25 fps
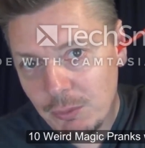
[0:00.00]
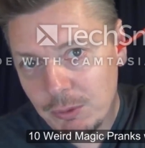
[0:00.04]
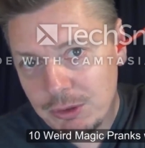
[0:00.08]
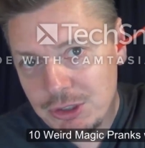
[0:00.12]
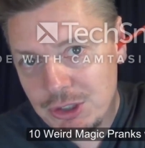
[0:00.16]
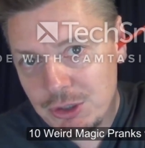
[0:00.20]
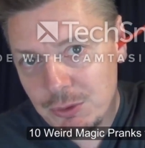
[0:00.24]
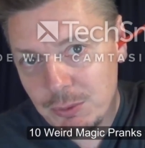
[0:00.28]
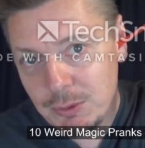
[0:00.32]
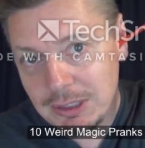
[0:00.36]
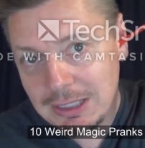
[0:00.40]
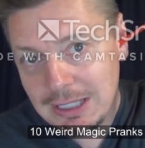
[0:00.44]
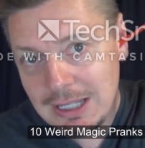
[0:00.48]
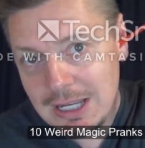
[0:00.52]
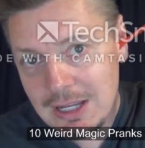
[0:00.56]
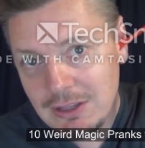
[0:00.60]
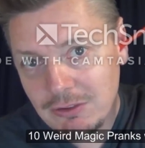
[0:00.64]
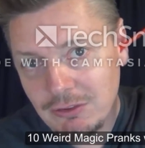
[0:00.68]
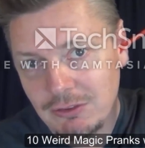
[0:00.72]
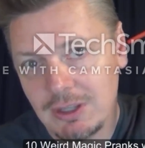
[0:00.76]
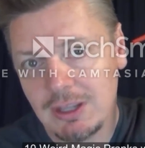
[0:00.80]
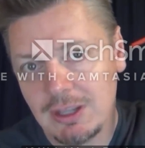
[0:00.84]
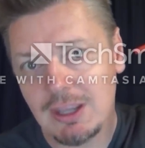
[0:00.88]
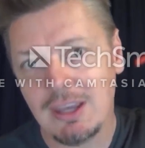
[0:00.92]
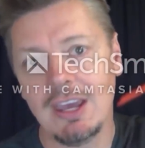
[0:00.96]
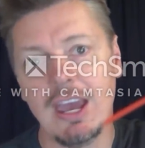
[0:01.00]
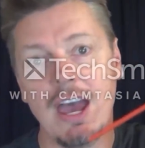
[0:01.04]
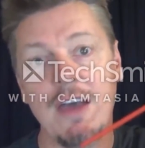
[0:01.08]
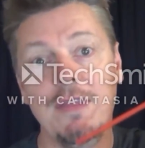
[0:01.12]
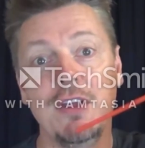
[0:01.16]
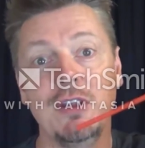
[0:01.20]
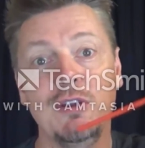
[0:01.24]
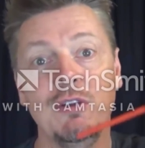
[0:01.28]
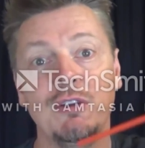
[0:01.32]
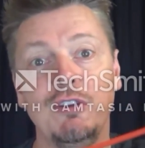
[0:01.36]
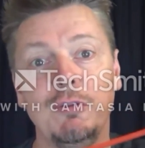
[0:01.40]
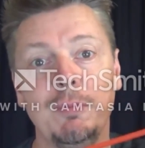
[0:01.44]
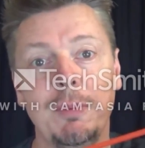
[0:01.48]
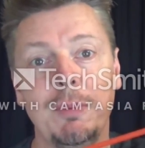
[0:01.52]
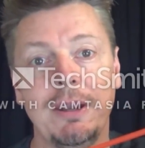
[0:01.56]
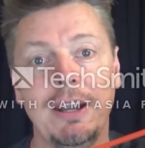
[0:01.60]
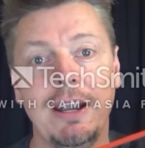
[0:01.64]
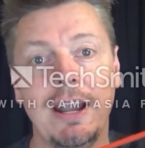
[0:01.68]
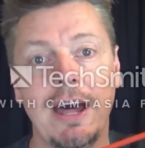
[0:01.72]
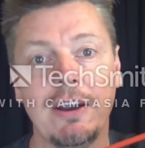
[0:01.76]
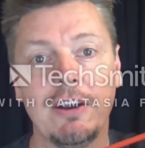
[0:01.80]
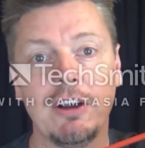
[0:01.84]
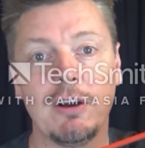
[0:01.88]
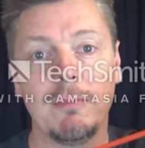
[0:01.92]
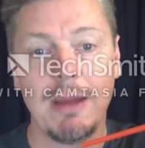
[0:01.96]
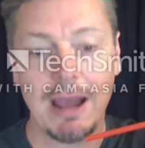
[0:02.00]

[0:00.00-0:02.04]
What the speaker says: when you released, and then you spit it out of your